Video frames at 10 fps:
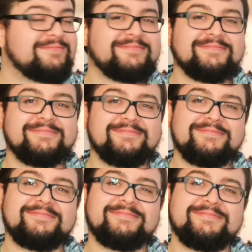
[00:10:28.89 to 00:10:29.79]

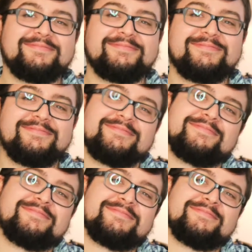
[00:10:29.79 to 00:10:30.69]

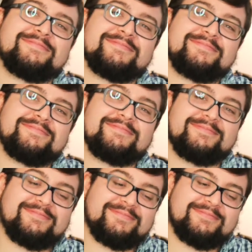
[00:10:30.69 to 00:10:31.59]

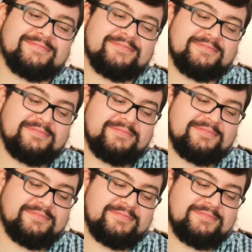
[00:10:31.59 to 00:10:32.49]

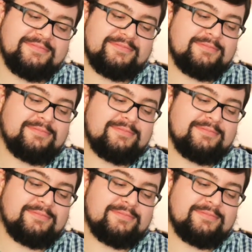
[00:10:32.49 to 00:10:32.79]
[no speech]